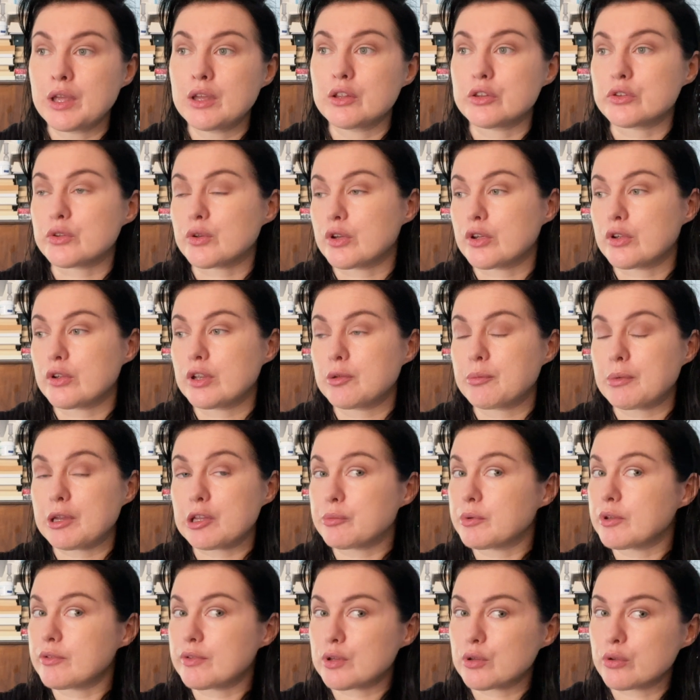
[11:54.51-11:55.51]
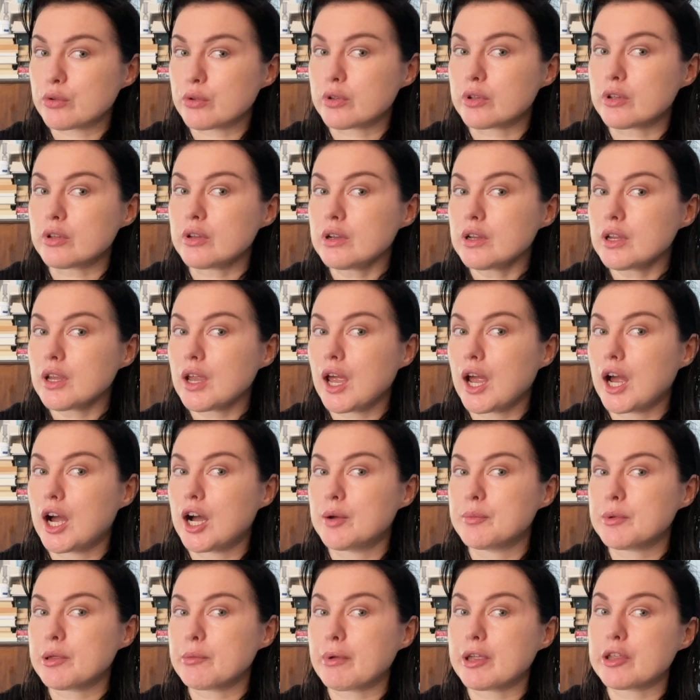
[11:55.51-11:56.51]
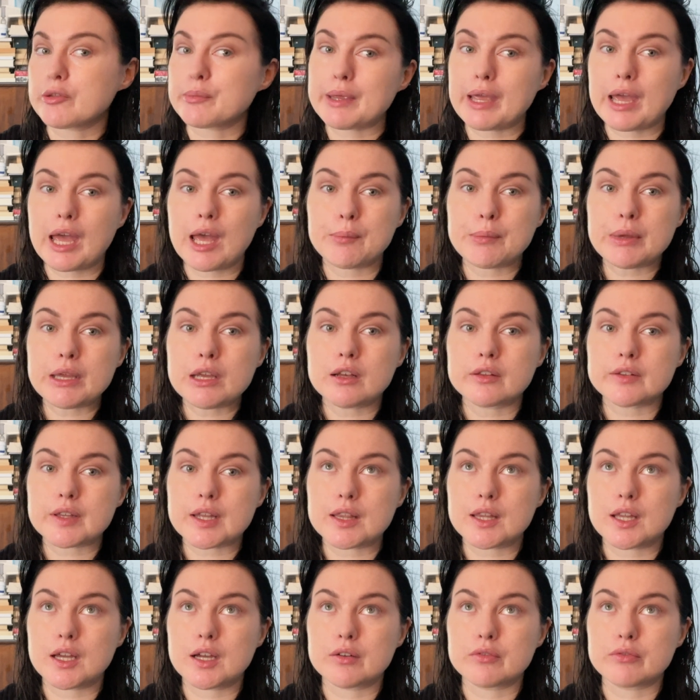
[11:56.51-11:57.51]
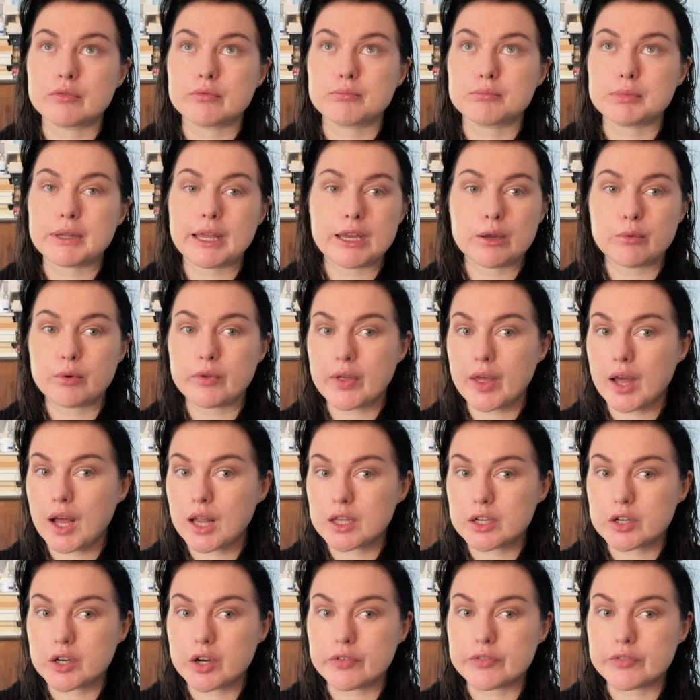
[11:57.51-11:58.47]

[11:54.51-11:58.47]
So it makes me feel good. It makes me happy because I love playing with color,